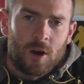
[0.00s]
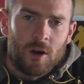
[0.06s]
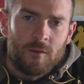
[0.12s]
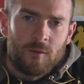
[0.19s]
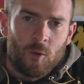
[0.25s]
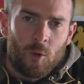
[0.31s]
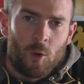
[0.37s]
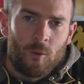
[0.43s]

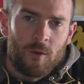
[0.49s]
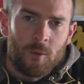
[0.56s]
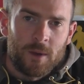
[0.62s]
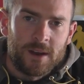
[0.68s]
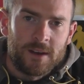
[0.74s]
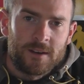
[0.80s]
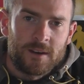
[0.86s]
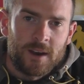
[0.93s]
of
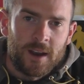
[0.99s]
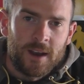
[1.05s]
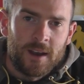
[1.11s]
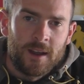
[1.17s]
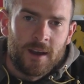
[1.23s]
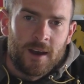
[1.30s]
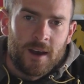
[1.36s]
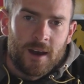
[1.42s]

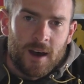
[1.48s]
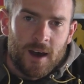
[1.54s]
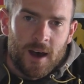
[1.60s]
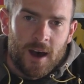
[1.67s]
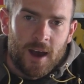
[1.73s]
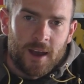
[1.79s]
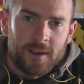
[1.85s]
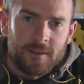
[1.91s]
overwintering a
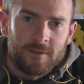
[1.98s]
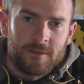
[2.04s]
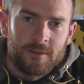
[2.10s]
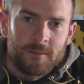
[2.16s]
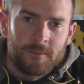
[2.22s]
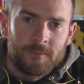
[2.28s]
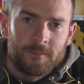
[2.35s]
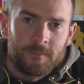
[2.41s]
hive.